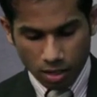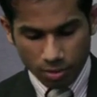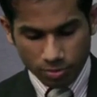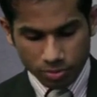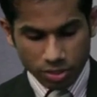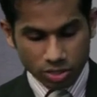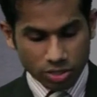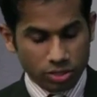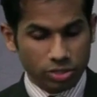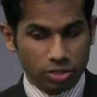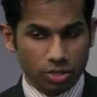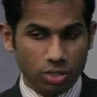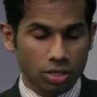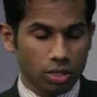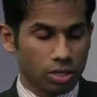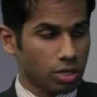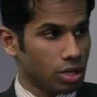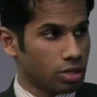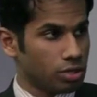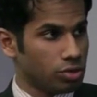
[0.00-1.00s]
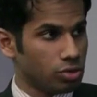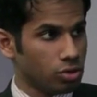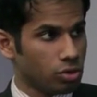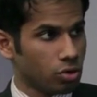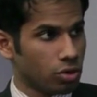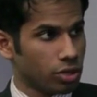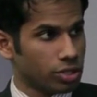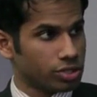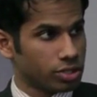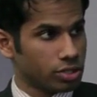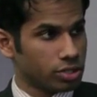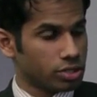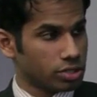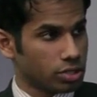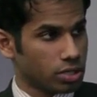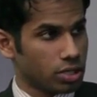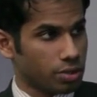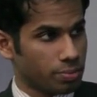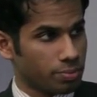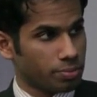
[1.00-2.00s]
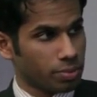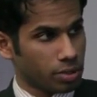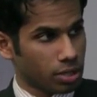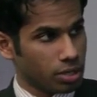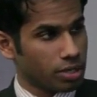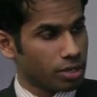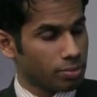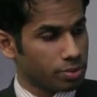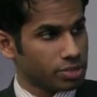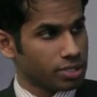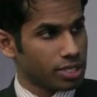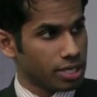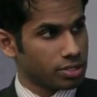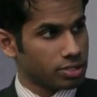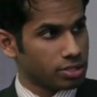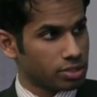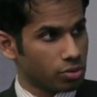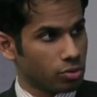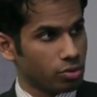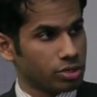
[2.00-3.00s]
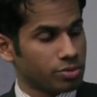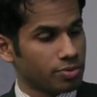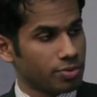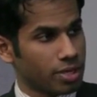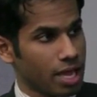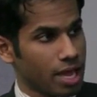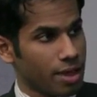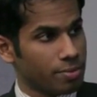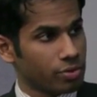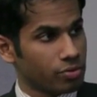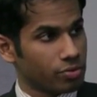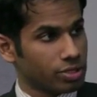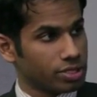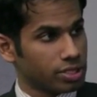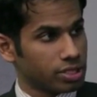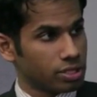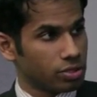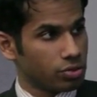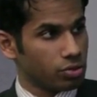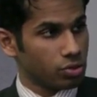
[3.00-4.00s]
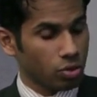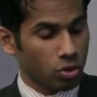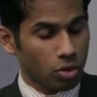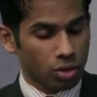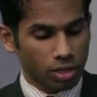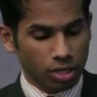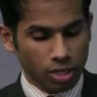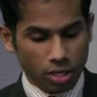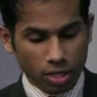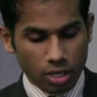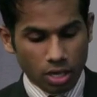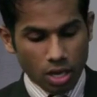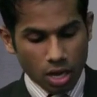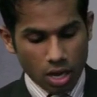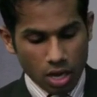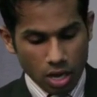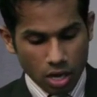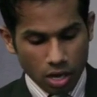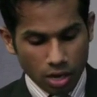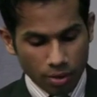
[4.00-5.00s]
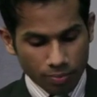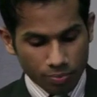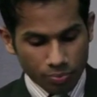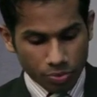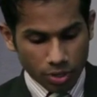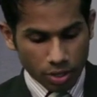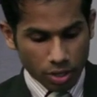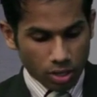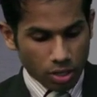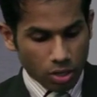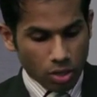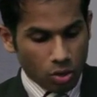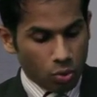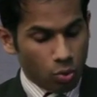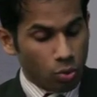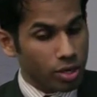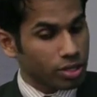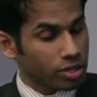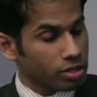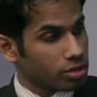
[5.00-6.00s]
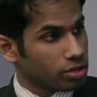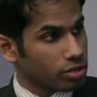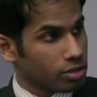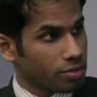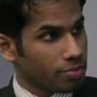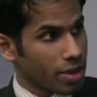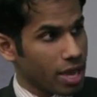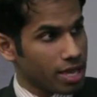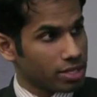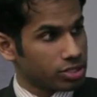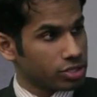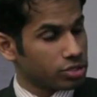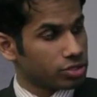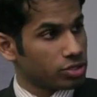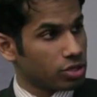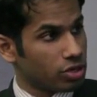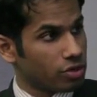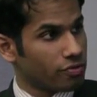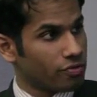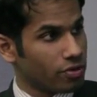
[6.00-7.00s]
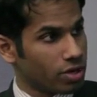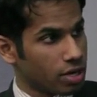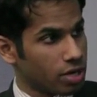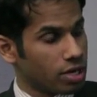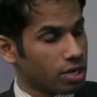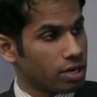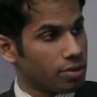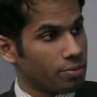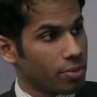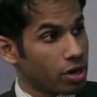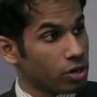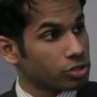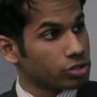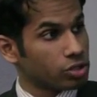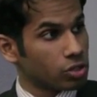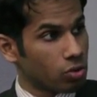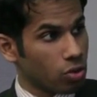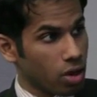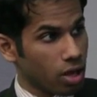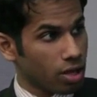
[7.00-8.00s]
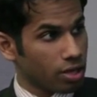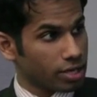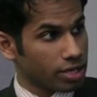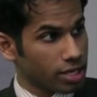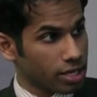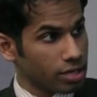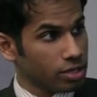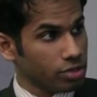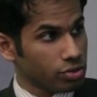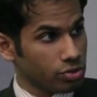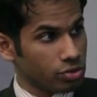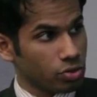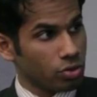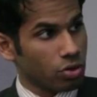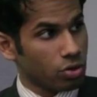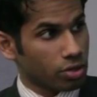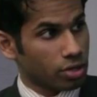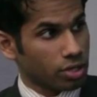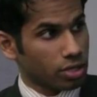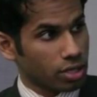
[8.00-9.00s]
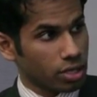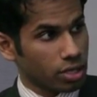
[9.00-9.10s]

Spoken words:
This is a new question. This kind of pertains to what's been happening recently in New York. With the passage of marriage equality in New York,